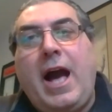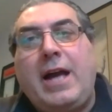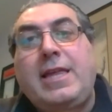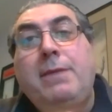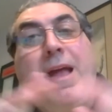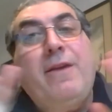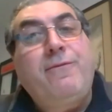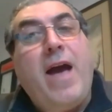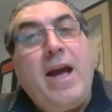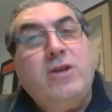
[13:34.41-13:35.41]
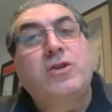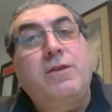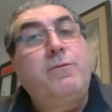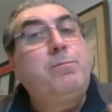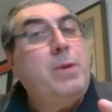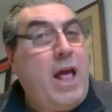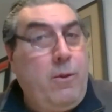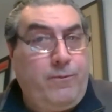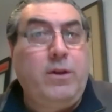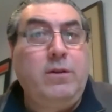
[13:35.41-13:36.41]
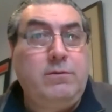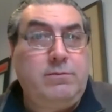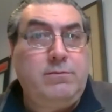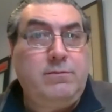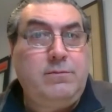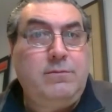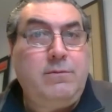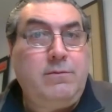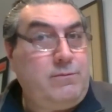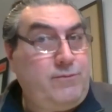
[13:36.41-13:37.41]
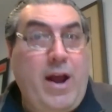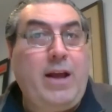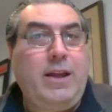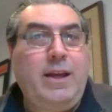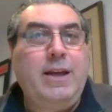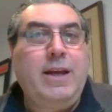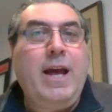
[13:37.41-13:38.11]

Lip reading: I think manufacturers have been helpful, frankly.